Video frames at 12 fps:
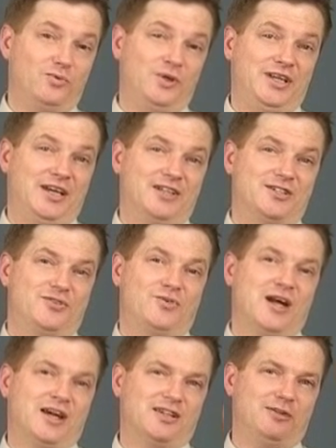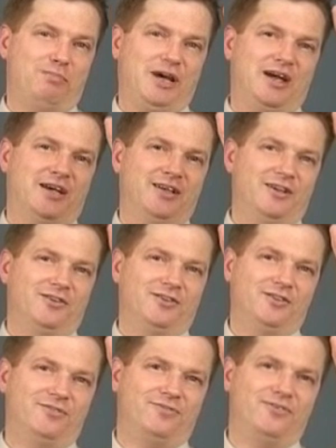we extract the packet out
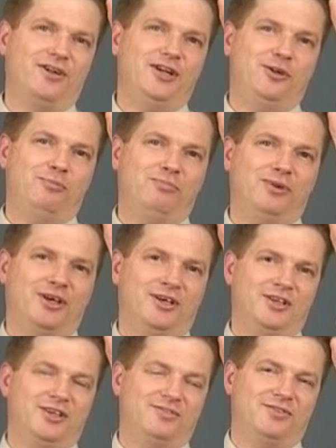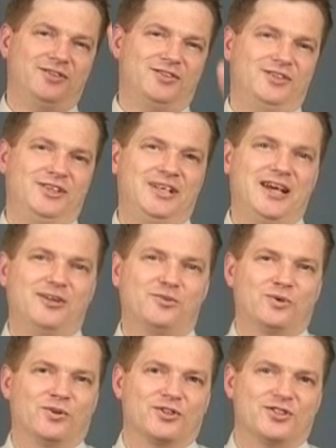of the frame and give it to the
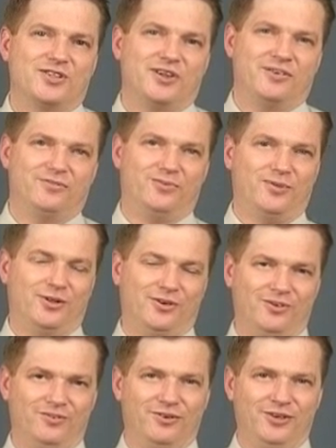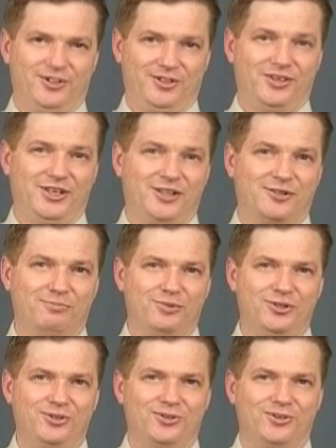network software running on that
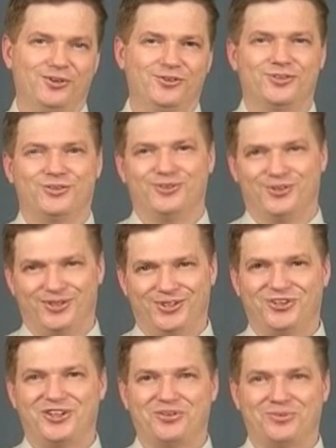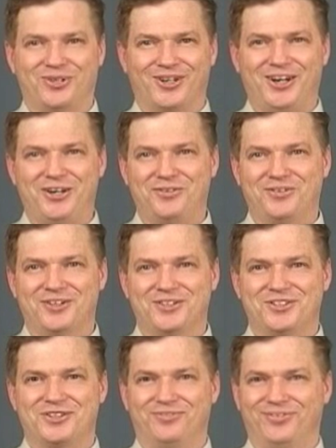computer to look at the network
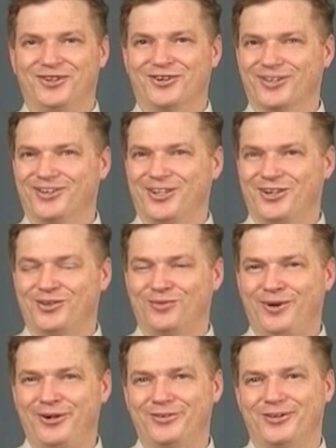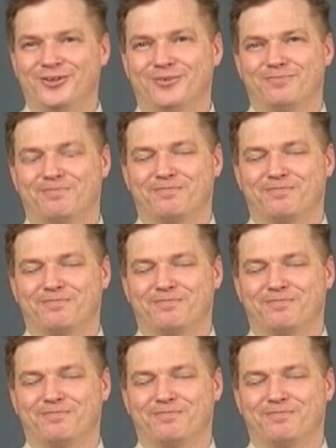address to figure out how to route it.